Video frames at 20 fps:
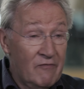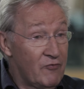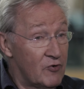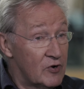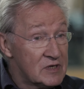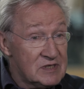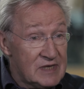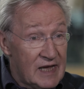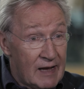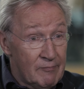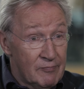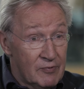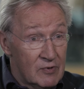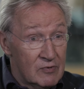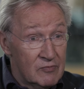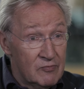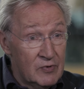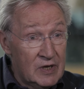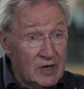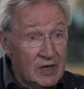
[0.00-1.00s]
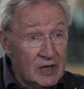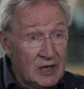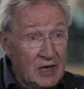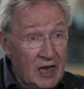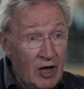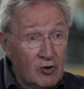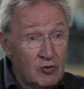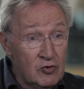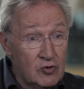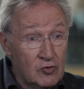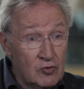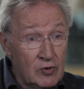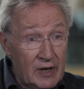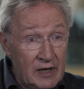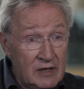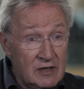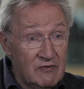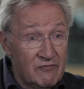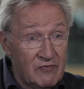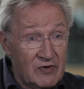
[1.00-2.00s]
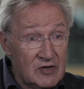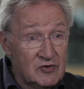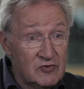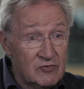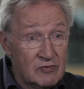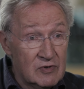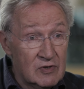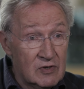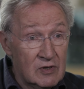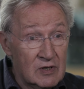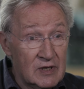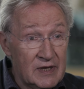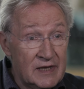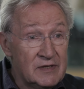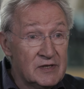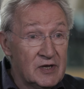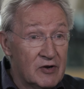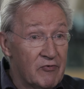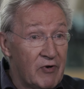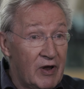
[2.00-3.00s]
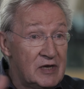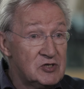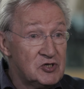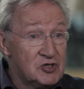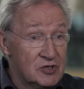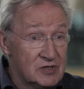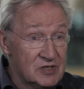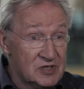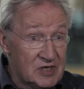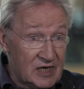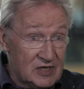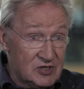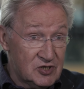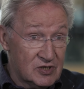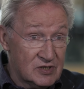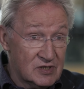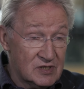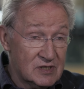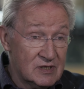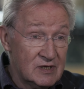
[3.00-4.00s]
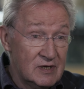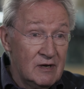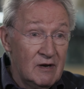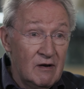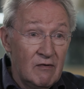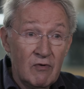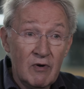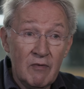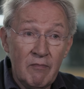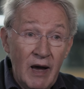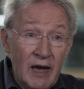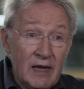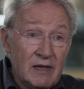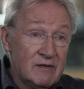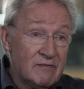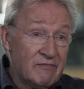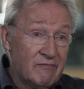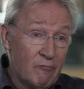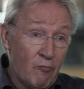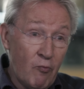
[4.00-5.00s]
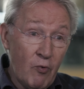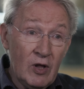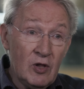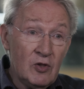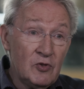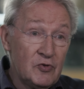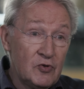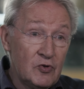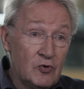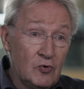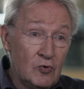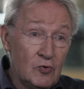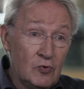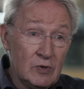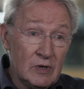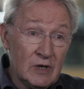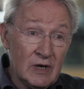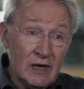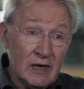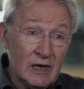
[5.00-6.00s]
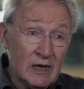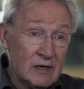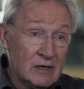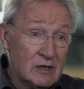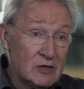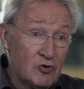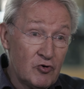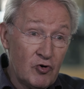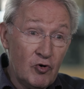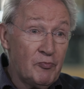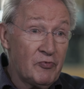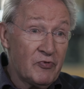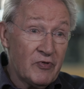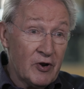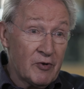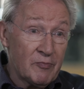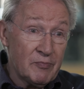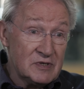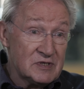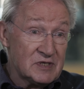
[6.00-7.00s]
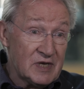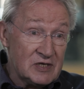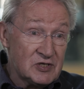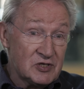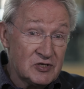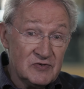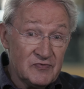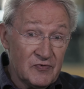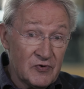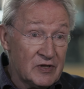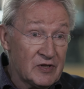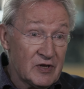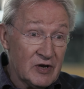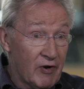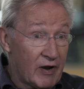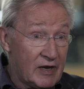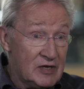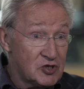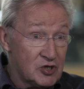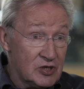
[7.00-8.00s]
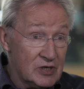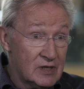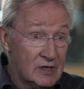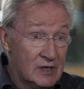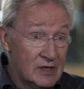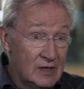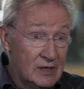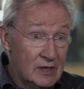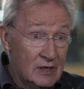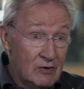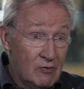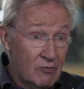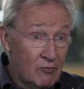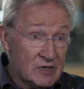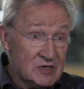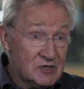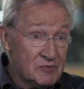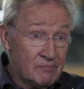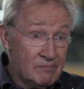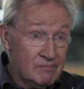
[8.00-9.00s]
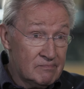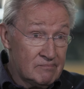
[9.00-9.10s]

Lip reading: For example, we now do individual integration sessions. We might well do group therapy sessions for integration, which